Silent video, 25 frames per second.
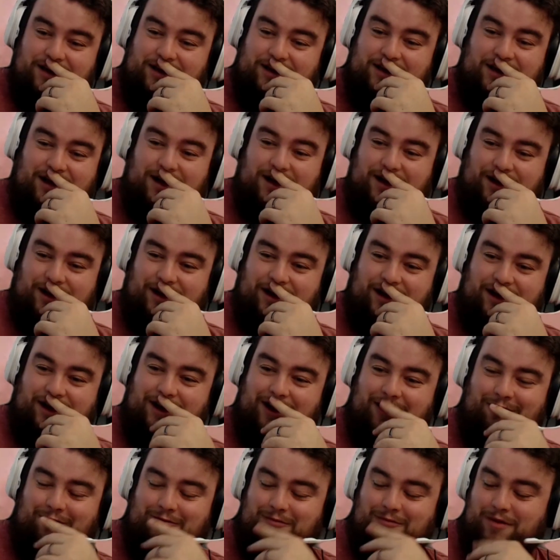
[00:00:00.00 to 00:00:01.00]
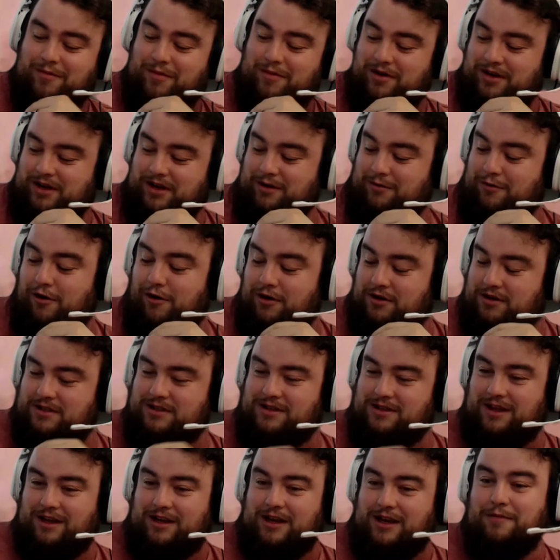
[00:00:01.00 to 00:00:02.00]
I can't remember. It
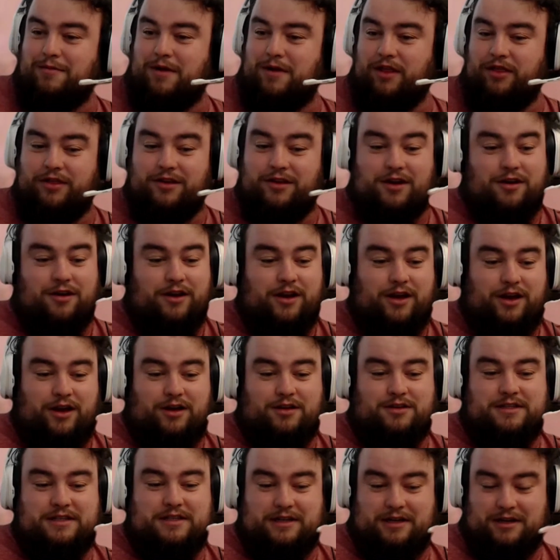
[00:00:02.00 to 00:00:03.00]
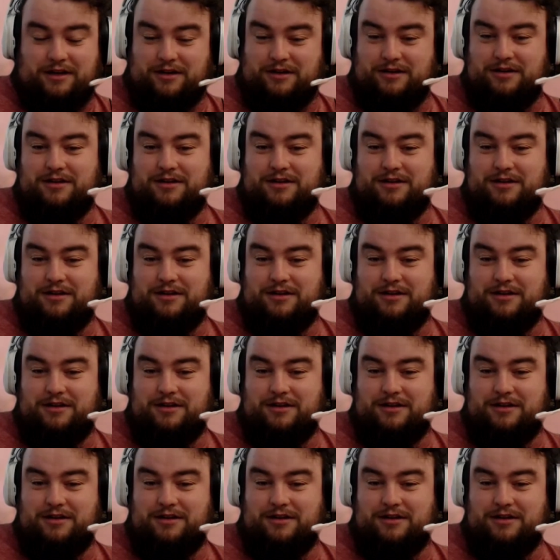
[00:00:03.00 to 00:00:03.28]
was like a month ago now, so